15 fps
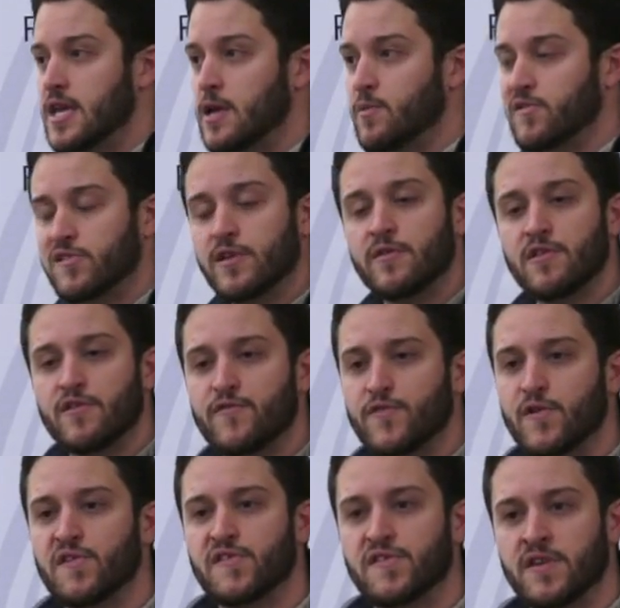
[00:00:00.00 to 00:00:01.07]
It was literally the
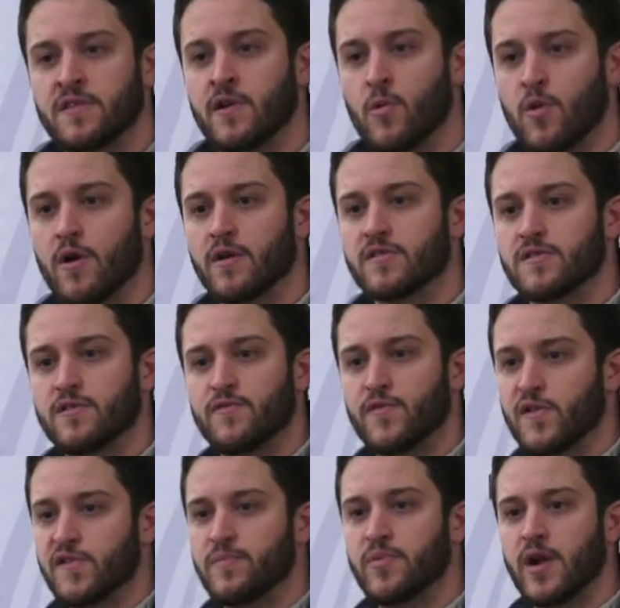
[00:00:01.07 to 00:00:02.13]
first thing that worked. The
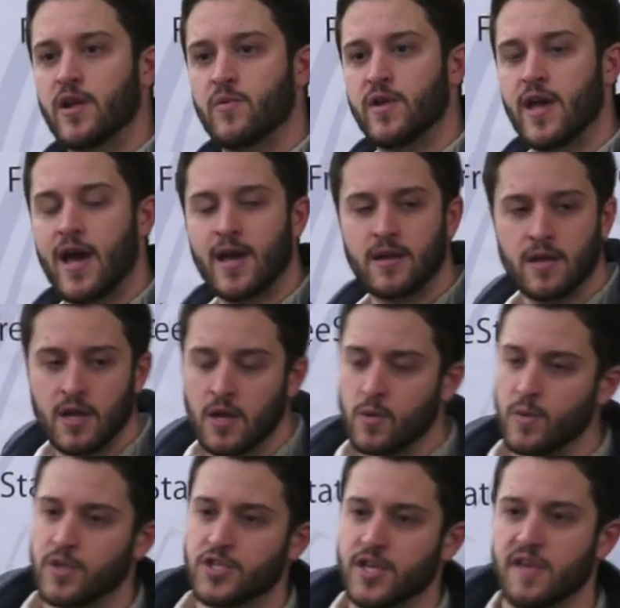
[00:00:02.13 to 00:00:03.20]
first break we had,
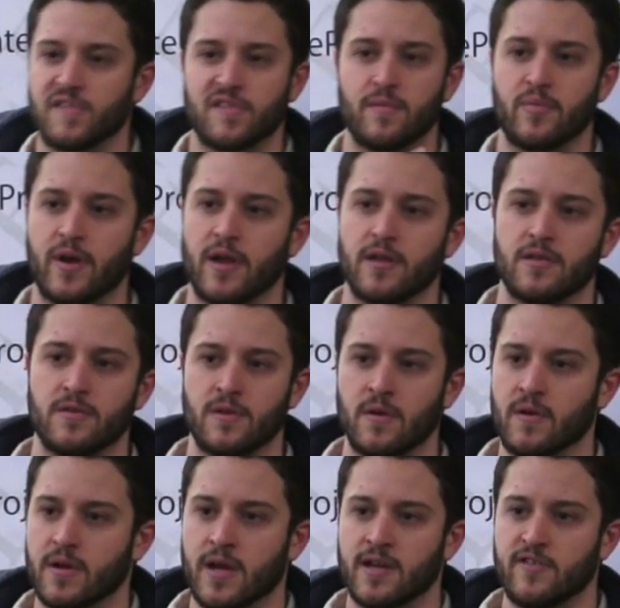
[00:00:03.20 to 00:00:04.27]
we chased the break, you
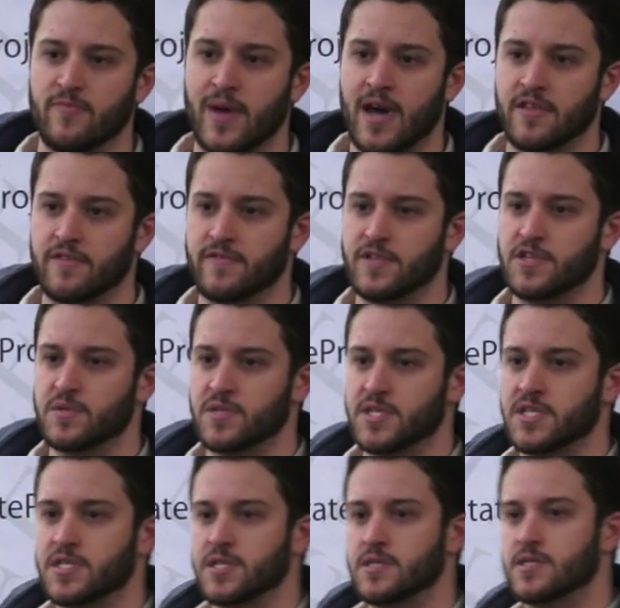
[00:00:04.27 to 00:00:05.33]
know, a kind of path of least
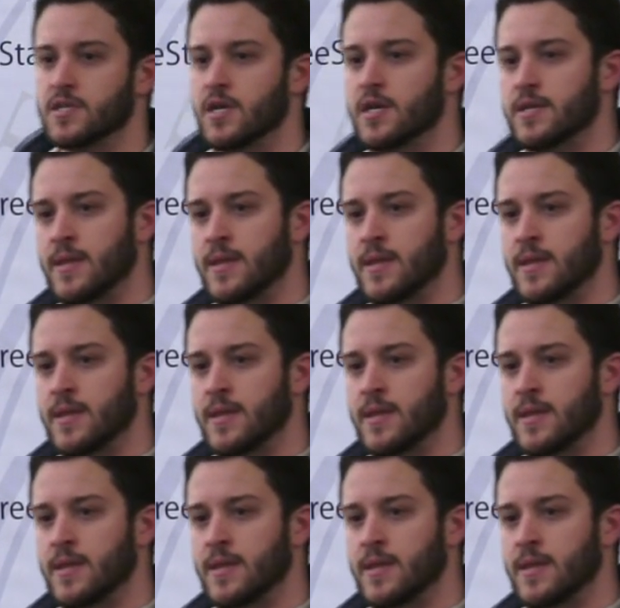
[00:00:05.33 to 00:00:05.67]
resistance.